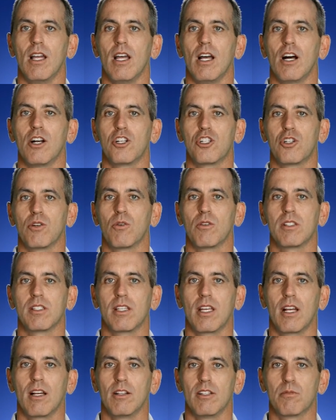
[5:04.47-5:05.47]
a short
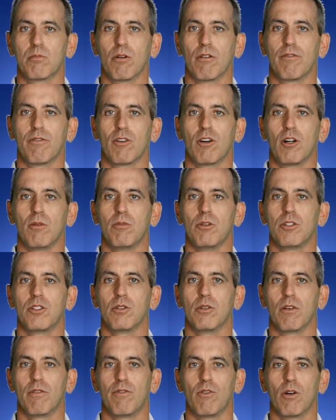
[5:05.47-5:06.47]
sale is preferable to
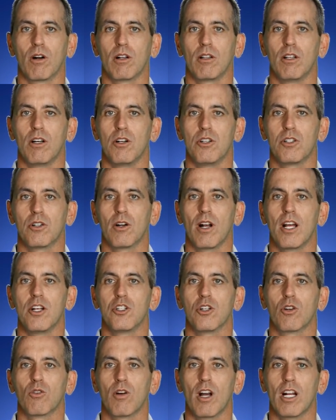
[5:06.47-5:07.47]
a foreclosure as your
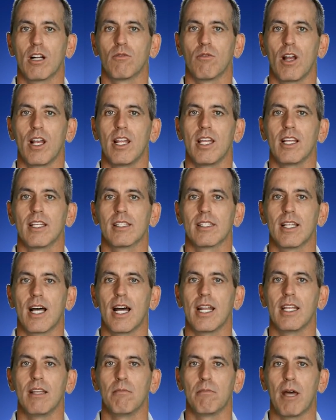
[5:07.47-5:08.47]
credit rating is not
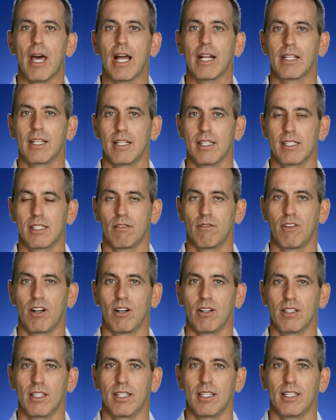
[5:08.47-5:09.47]
impacted as
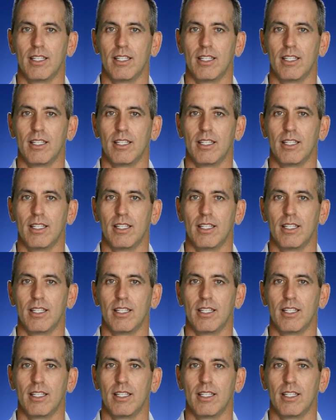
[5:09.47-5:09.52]
severely.